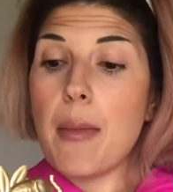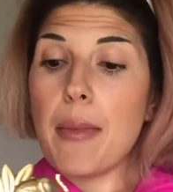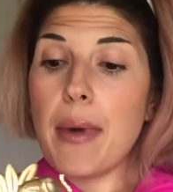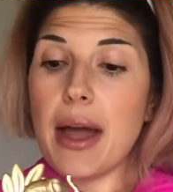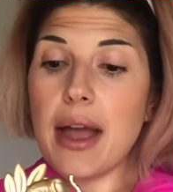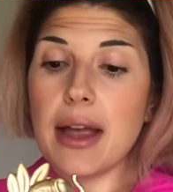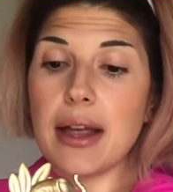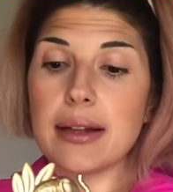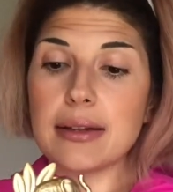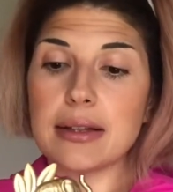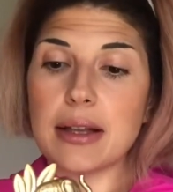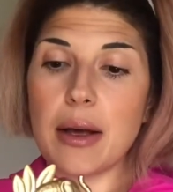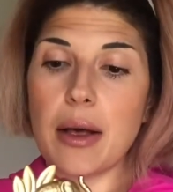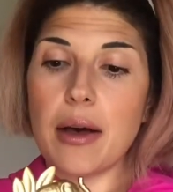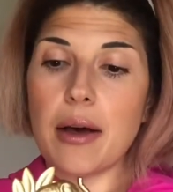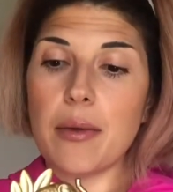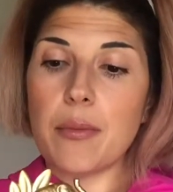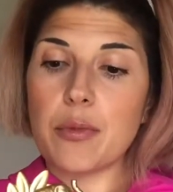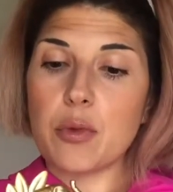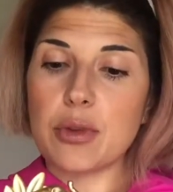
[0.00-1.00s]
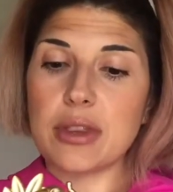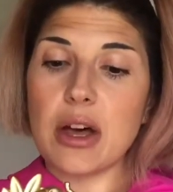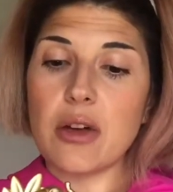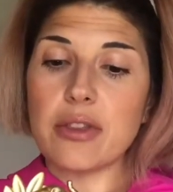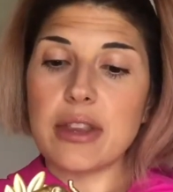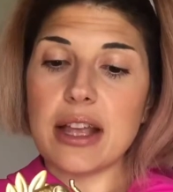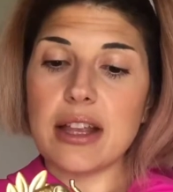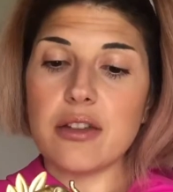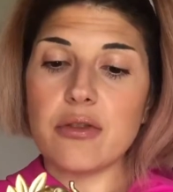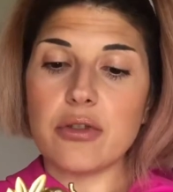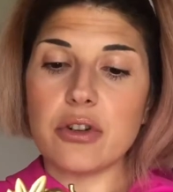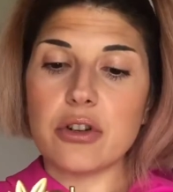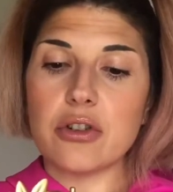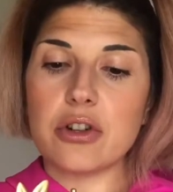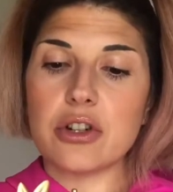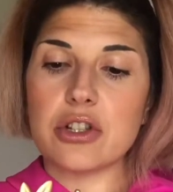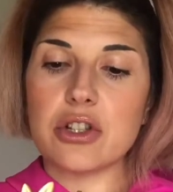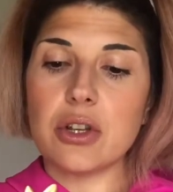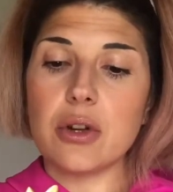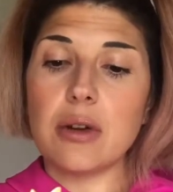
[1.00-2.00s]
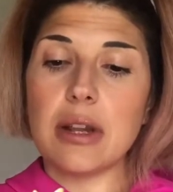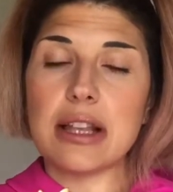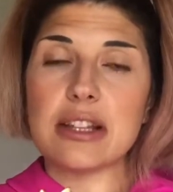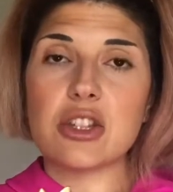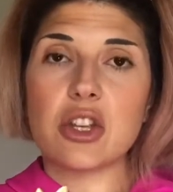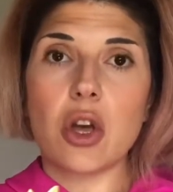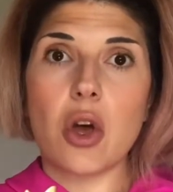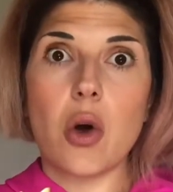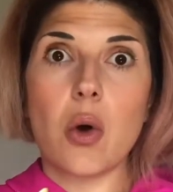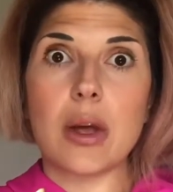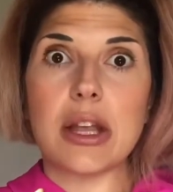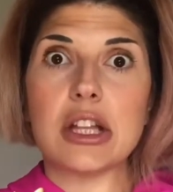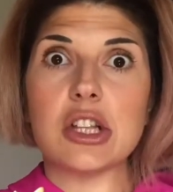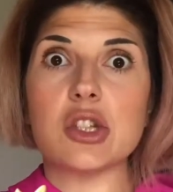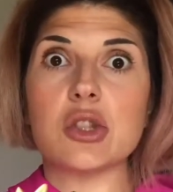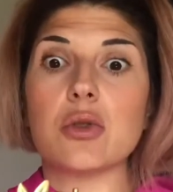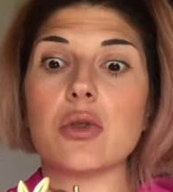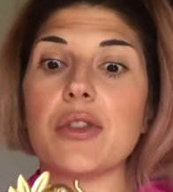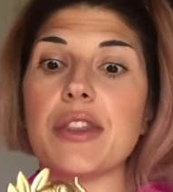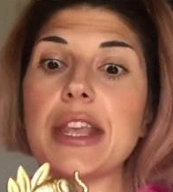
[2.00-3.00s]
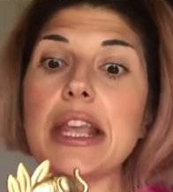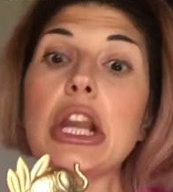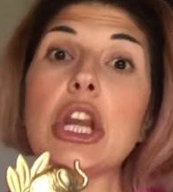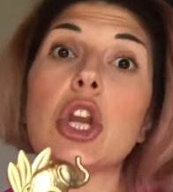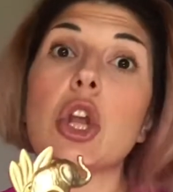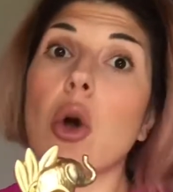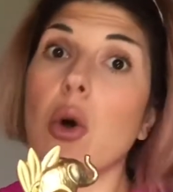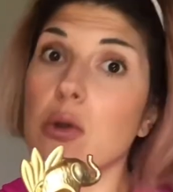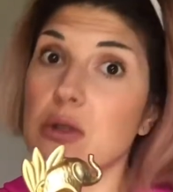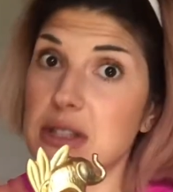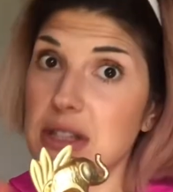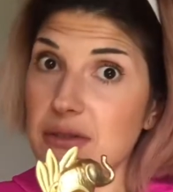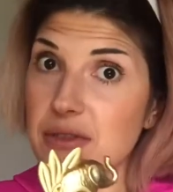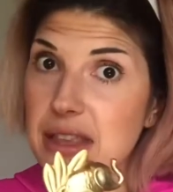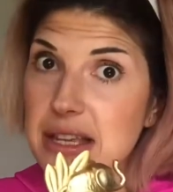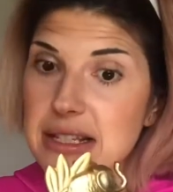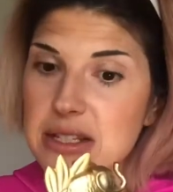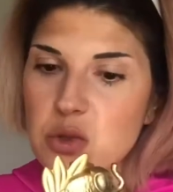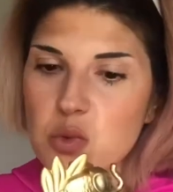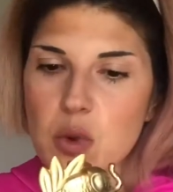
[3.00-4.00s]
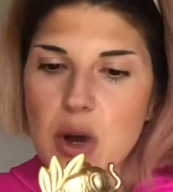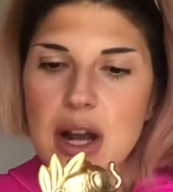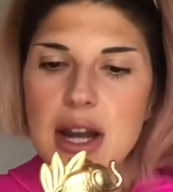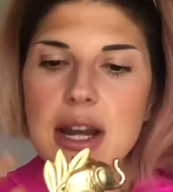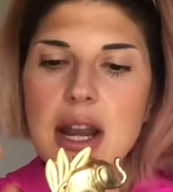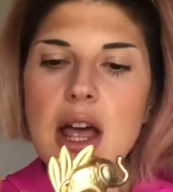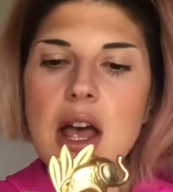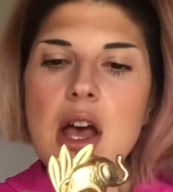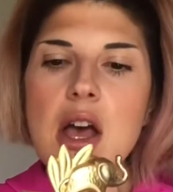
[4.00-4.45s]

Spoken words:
And without any further ado, let's go into the notes of this one.